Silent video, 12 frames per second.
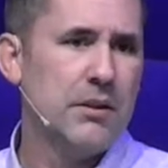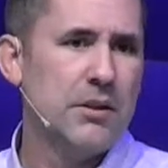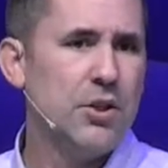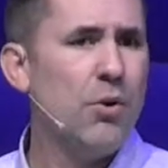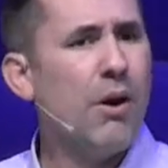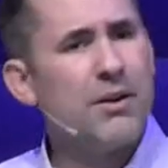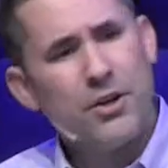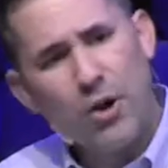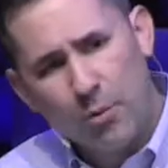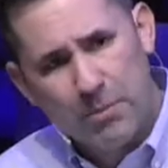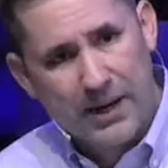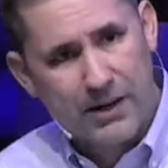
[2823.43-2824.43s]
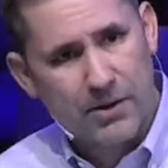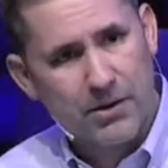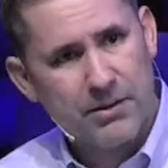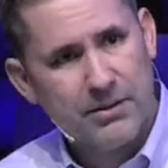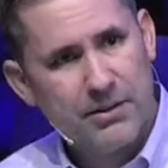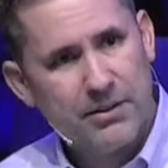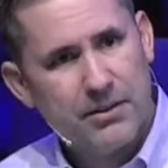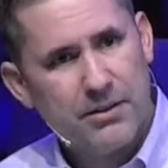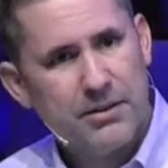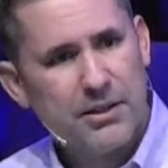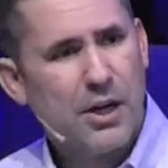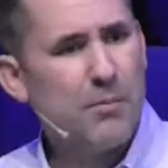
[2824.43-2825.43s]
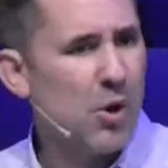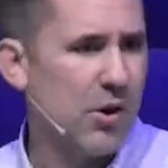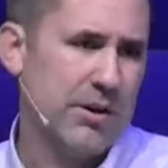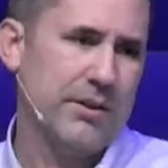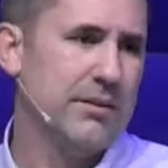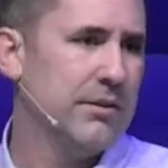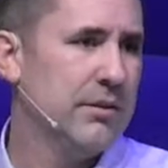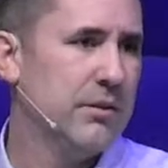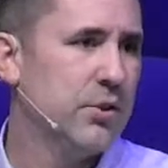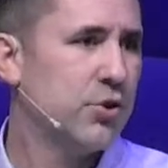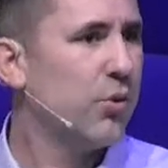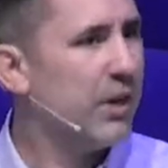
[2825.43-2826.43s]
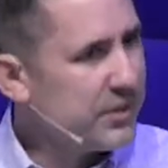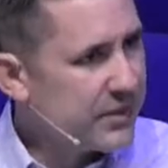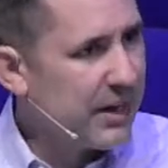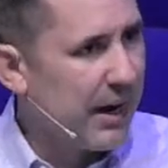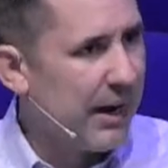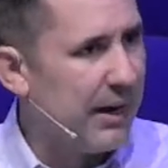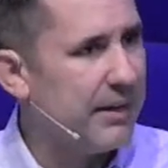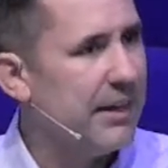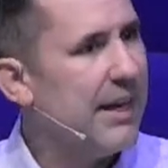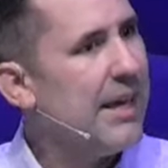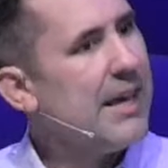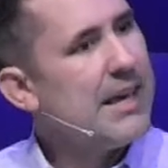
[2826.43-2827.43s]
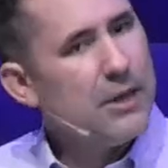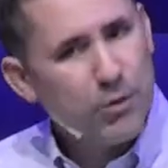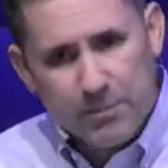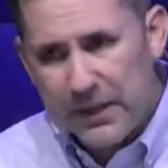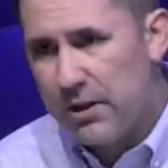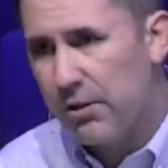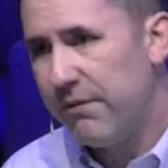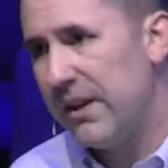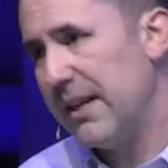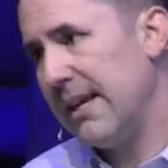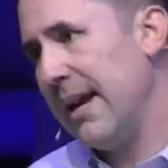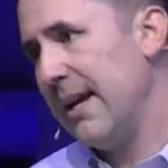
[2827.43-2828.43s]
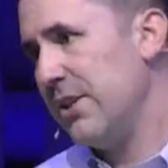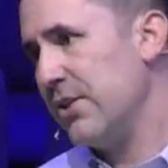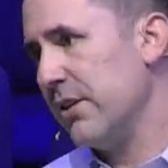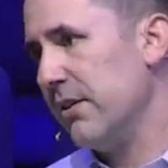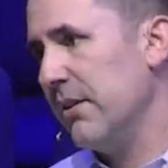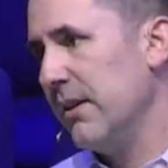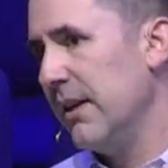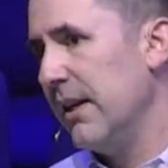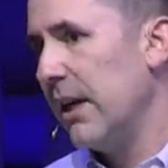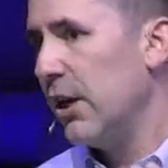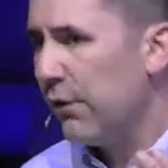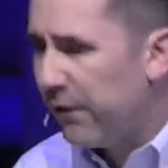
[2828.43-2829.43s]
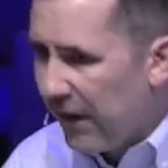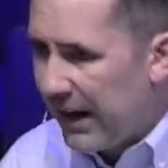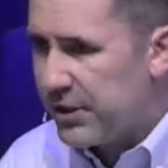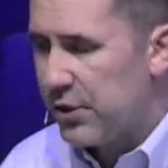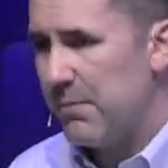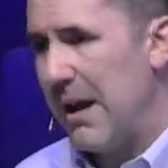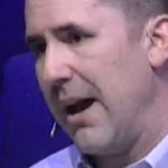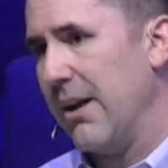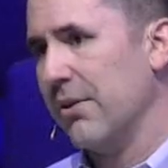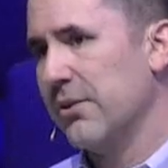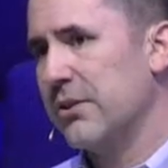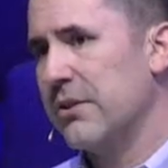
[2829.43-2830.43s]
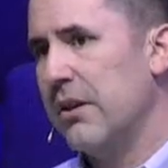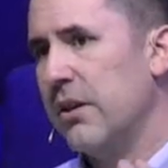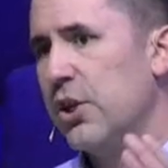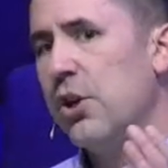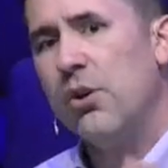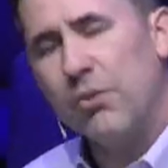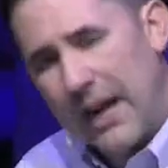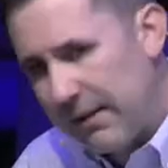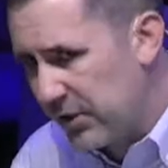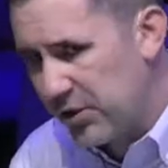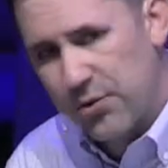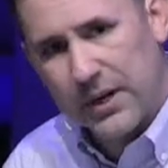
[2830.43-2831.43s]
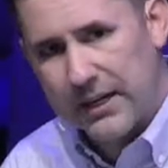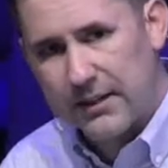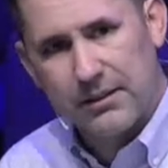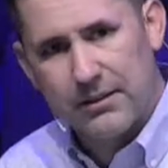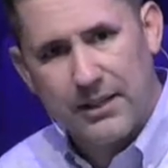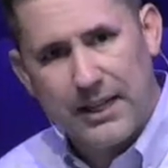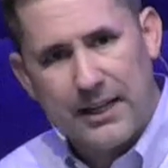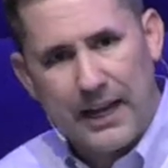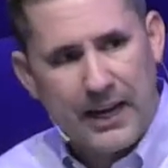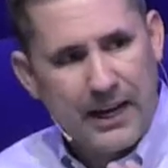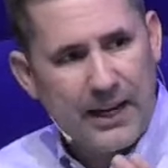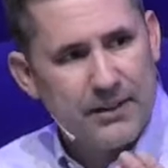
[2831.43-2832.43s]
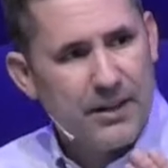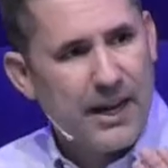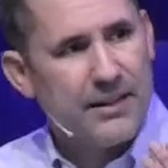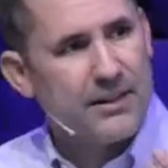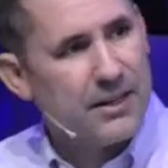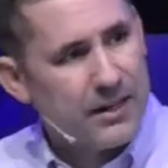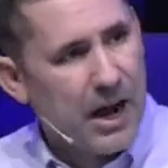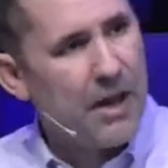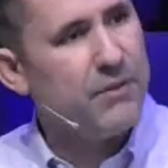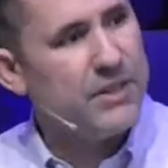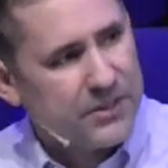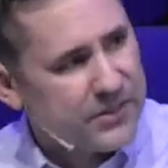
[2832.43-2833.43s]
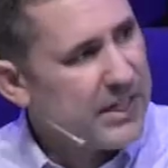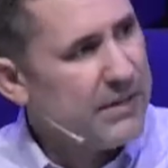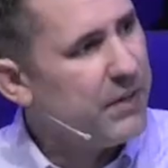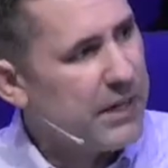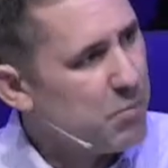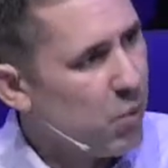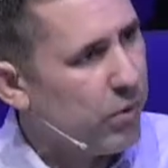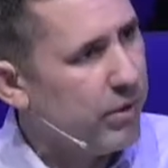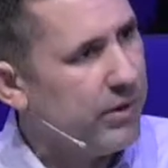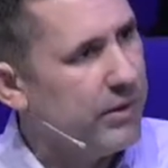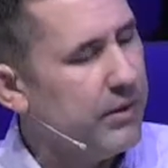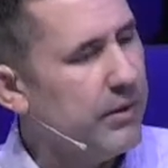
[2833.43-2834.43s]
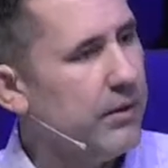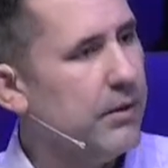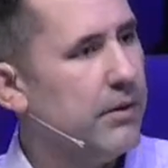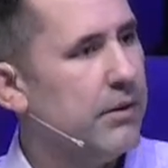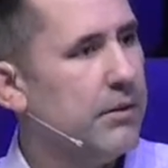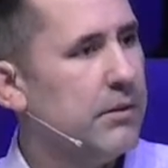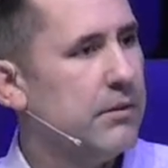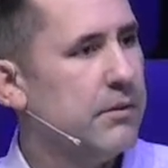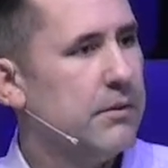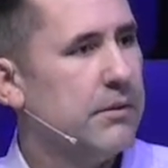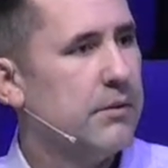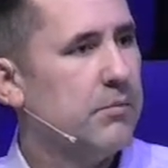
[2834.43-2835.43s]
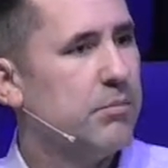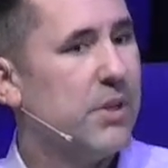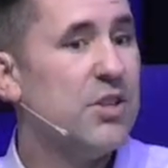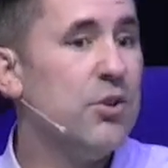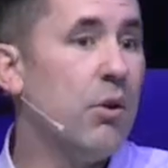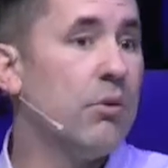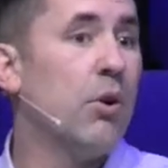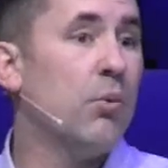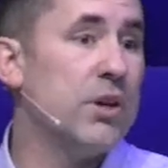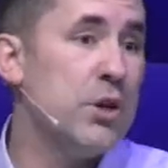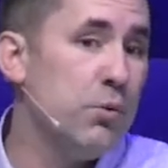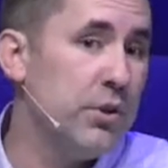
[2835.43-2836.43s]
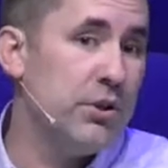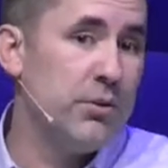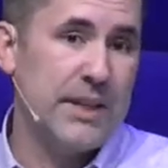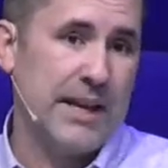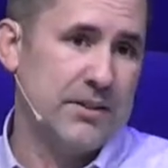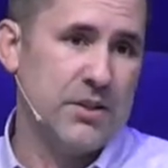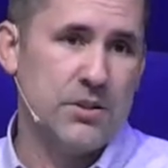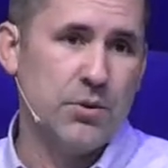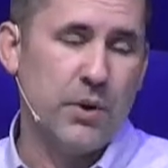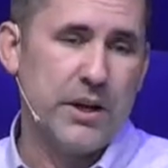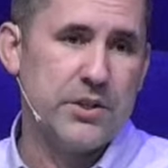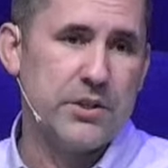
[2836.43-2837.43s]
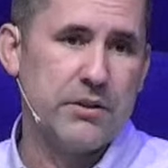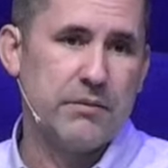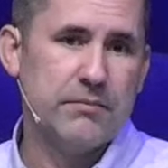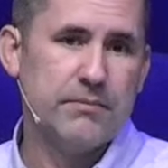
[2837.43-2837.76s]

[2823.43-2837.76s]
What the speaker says: You ought to know better. Come on. Trust God. He'll be your vindication. He'll fight your battles. You don't have to trick and connive and deceive anymore. But you don't know what you would do in that situation.